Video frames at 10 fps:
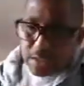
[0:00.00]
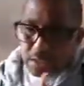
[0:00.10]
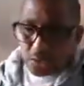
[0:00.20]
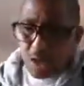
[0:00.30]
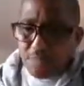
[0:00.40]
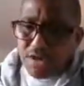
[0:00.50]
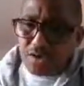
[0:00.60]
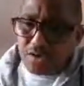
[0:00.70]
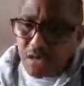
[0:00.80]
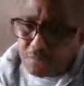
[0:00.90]
It comes
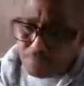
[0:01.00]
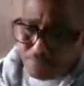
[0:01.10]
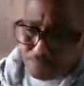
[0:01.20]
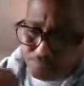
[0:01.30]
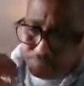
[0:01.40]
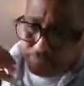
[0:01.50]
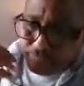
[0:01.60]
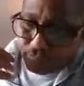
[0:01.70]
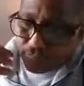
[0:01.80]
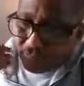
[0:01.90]
out now.
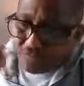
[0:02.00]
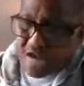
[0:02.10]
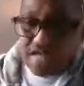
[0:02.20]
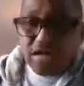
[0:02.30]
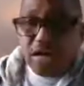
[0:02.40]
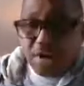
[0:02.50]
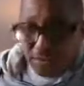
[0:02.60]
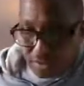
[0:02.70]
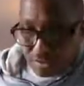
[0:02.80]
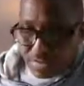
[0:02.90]
Finding
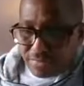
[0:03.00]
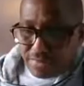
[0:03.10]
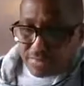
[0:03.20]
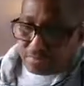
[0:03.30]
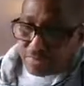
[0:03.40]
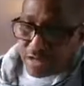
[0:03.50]
about this present,